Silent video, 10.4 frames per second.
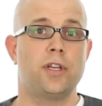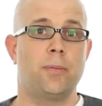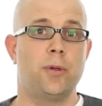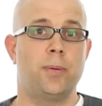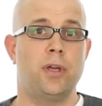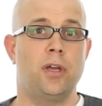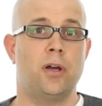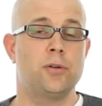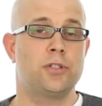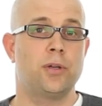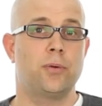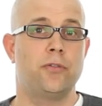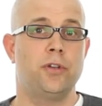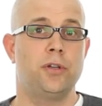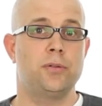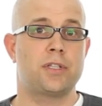
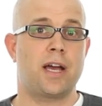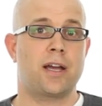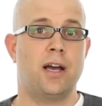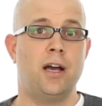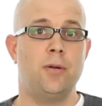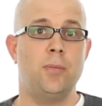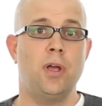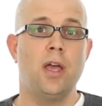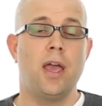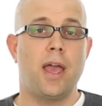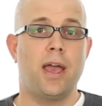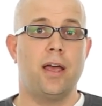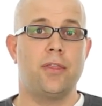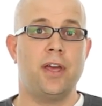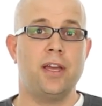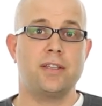wphostingreviews.com.
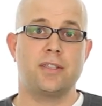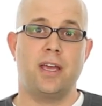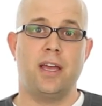And thanks,